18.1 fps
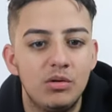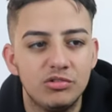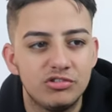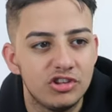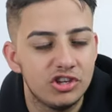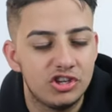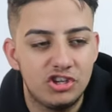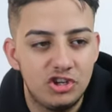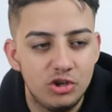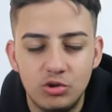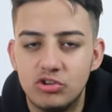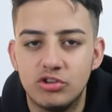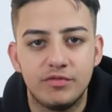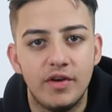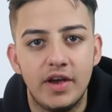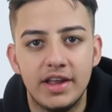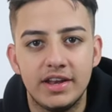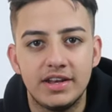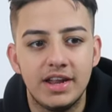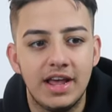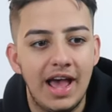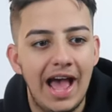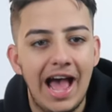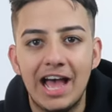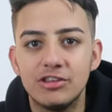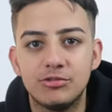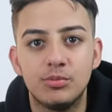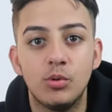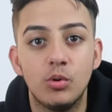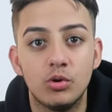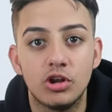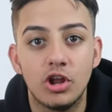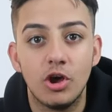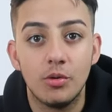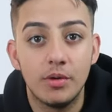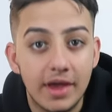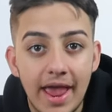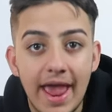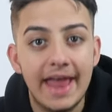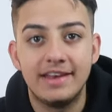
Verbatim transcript: It was a huge event. As we all know, it